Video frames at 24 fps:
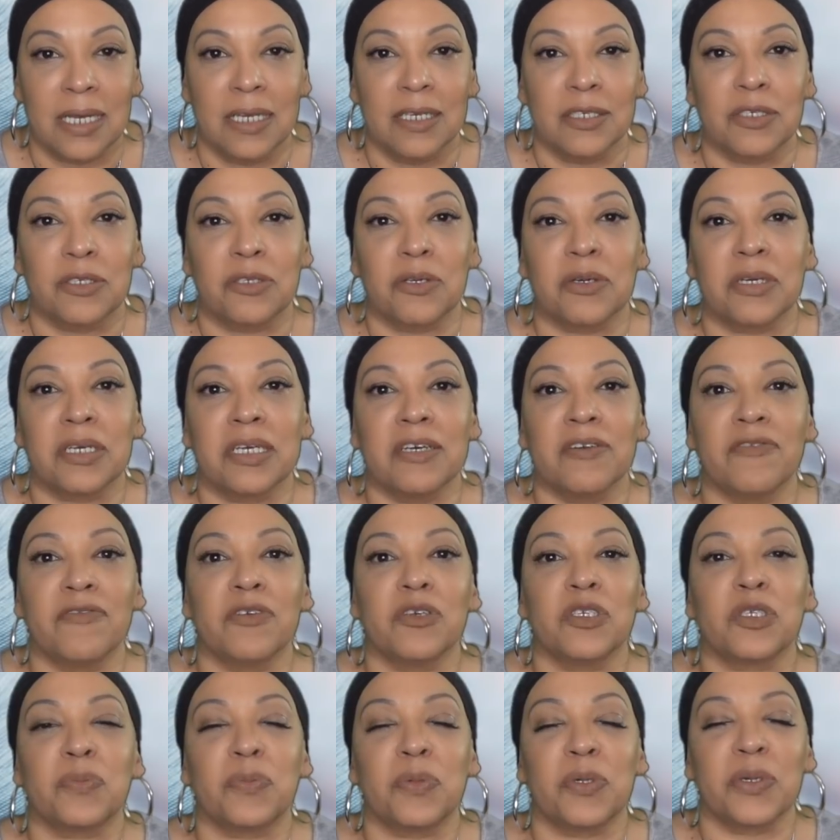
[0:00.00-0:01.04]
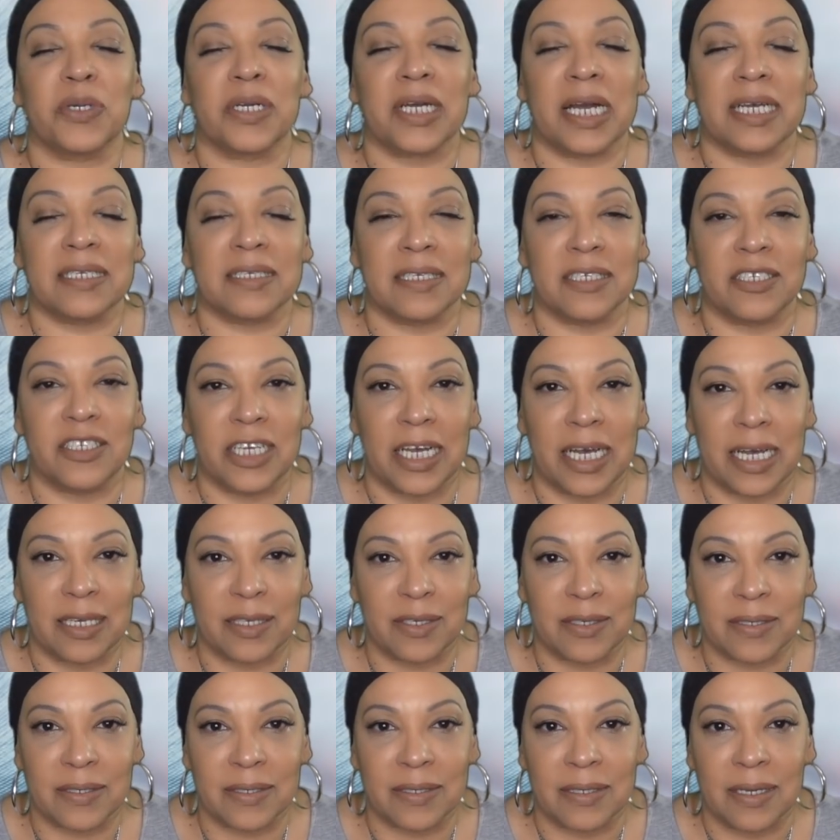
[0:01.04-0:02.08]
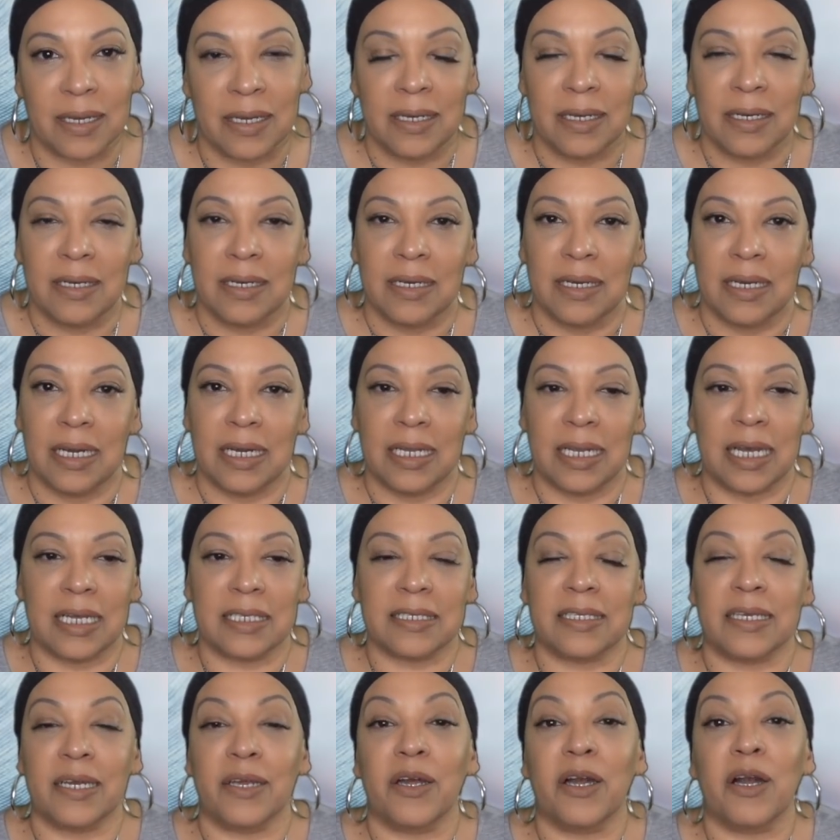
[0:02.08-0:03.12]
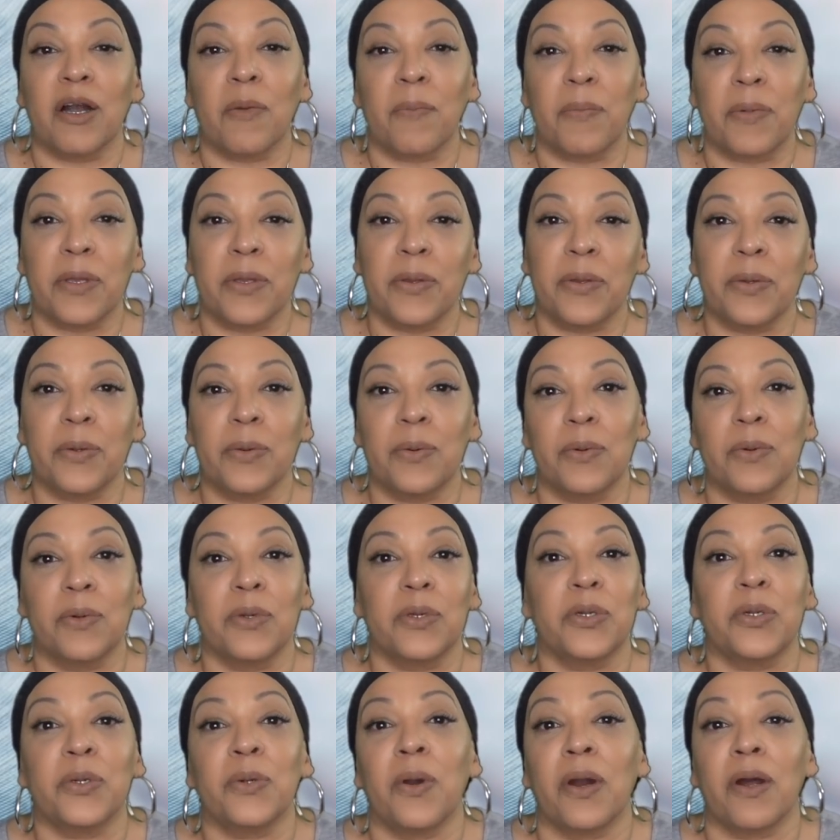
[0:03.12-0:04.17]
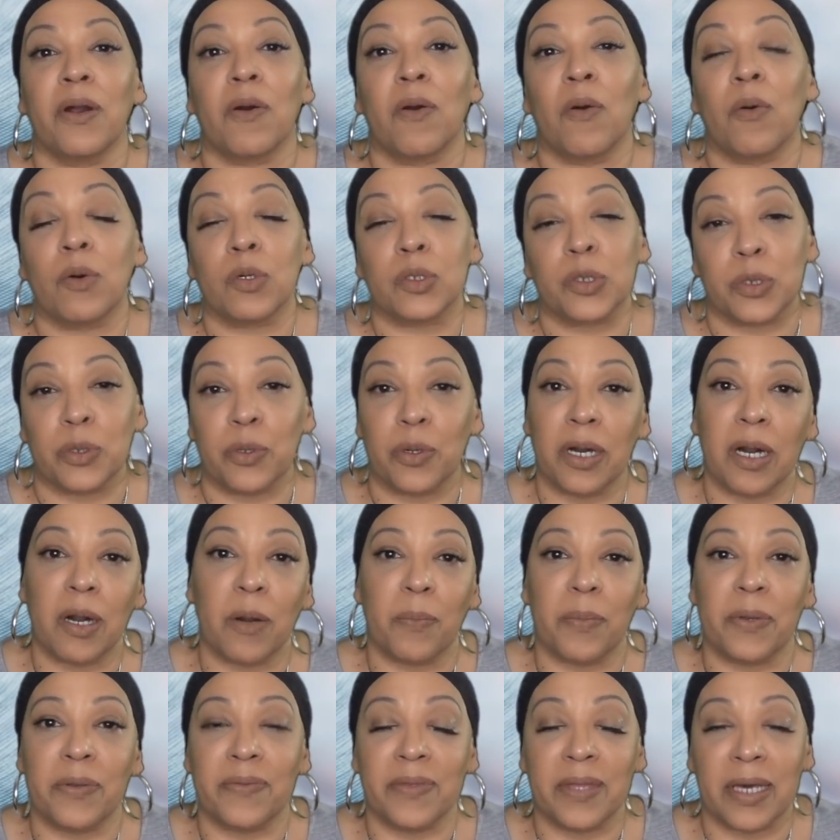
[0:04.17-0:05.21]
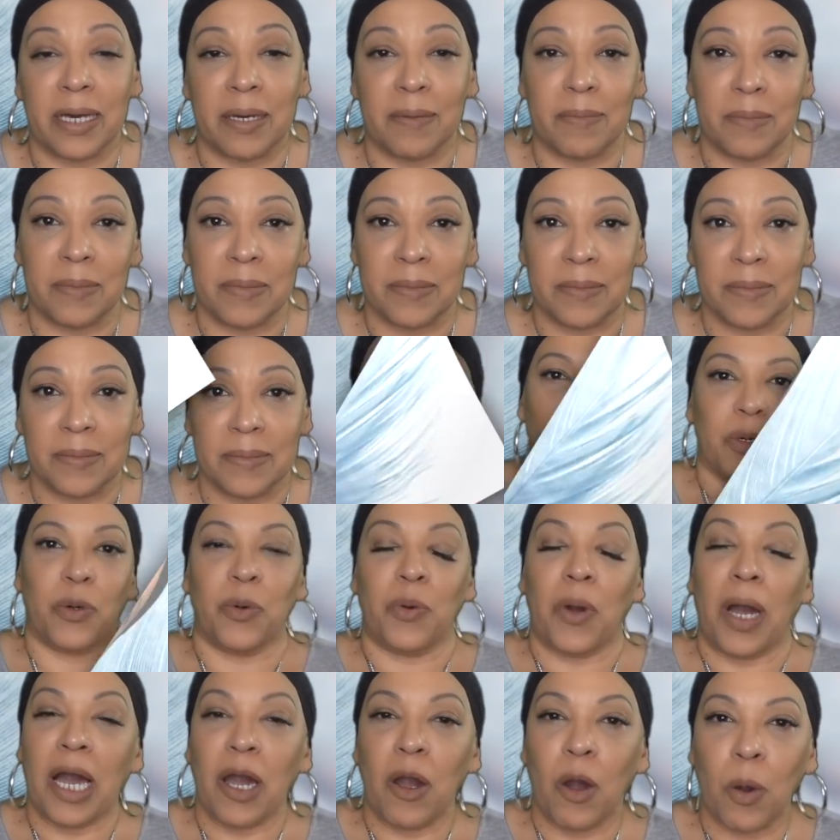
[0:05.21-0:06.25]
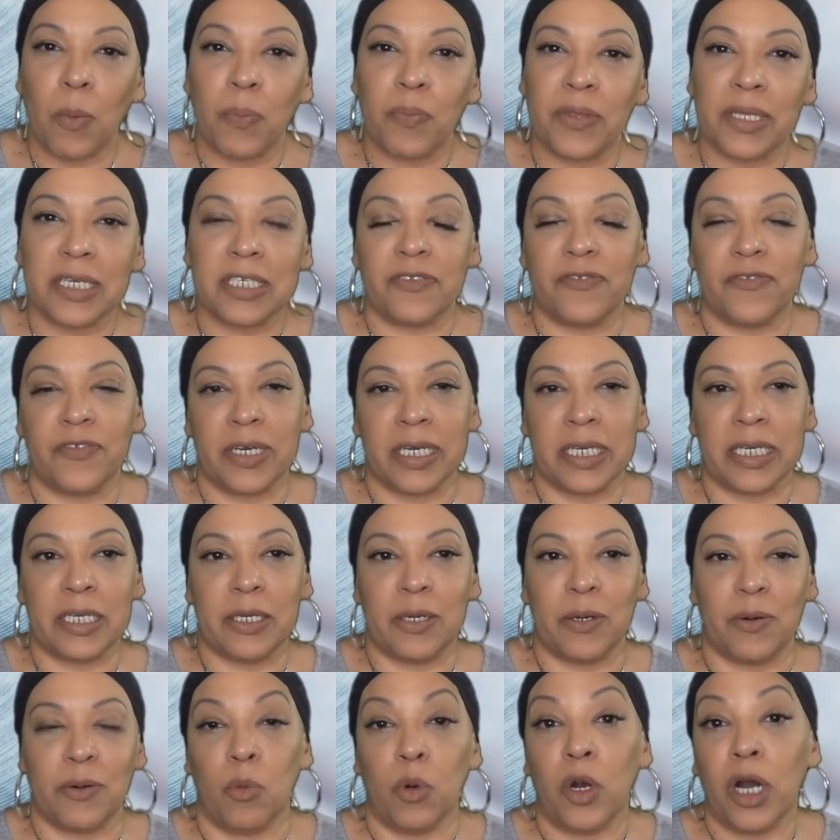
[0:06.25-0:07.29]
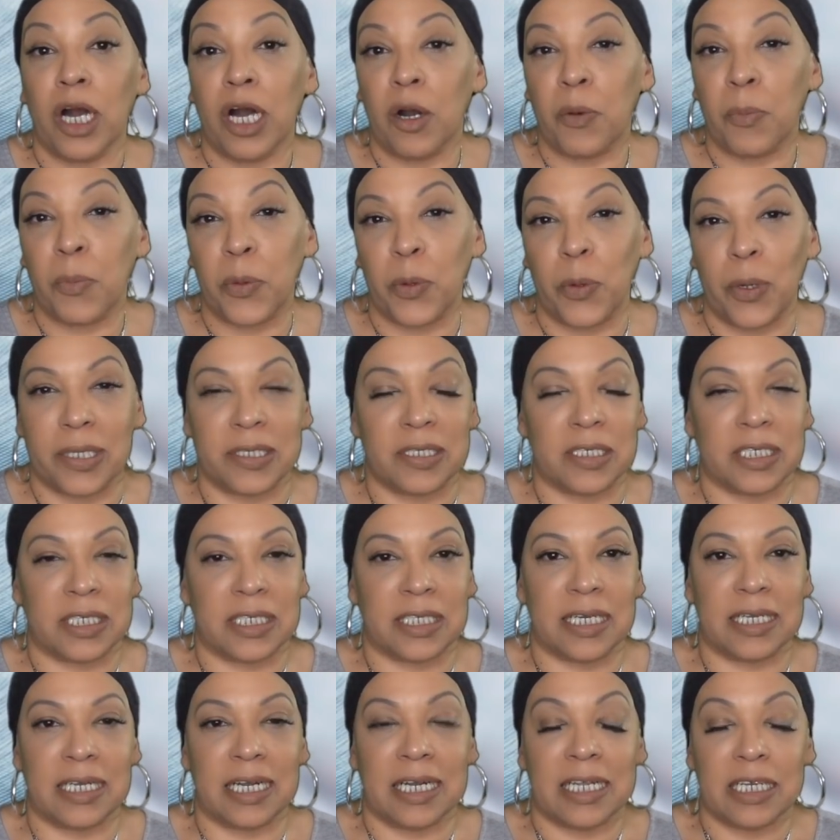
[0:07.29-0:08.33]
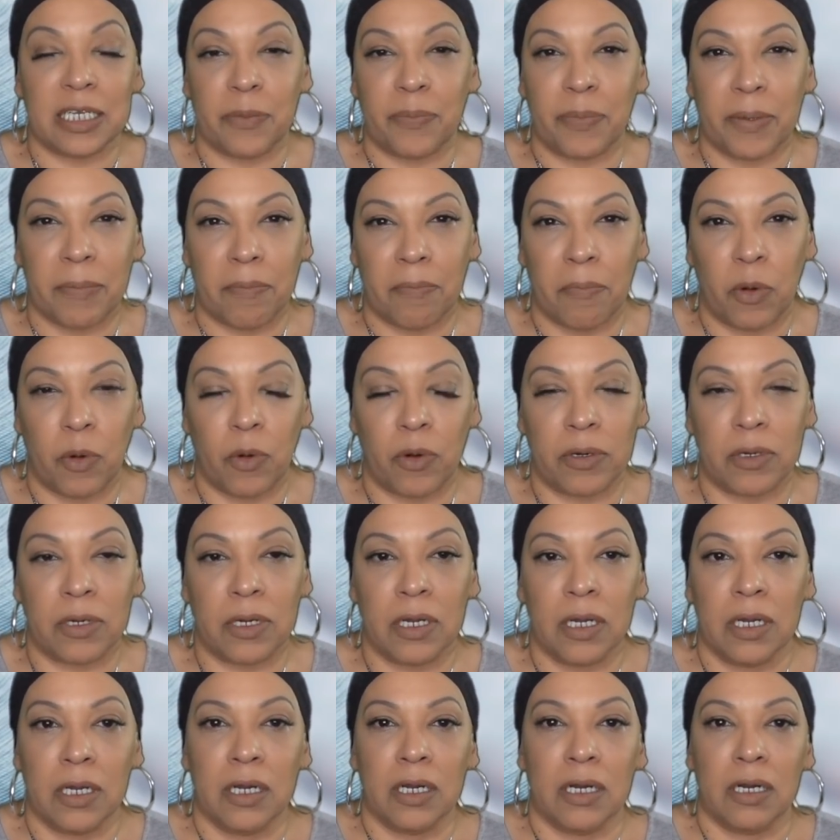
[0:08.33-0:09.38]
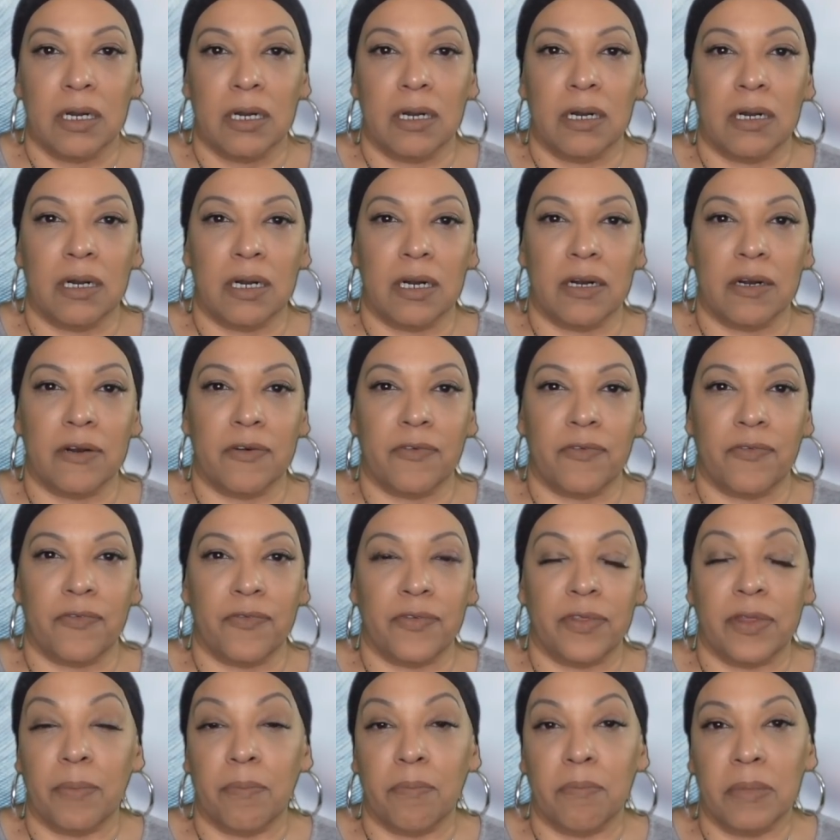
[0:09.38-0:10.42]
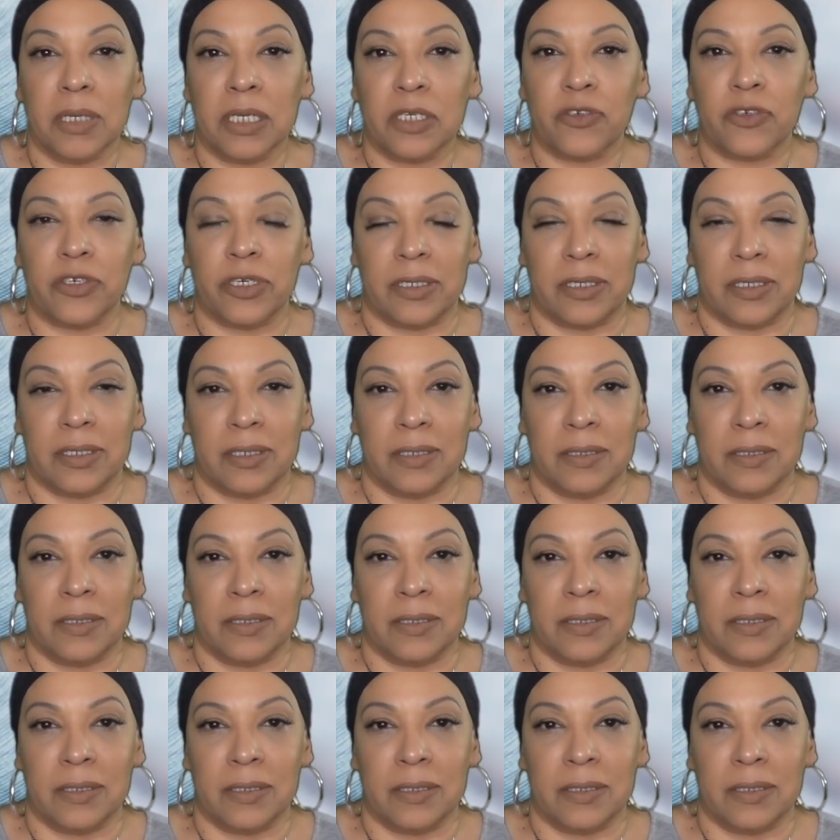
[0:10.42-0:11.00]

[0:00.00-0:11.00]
So give your spirit guides a chance. And as they're helping you, you are also helping them. So I hope this video will help you understand a little bit more of the mission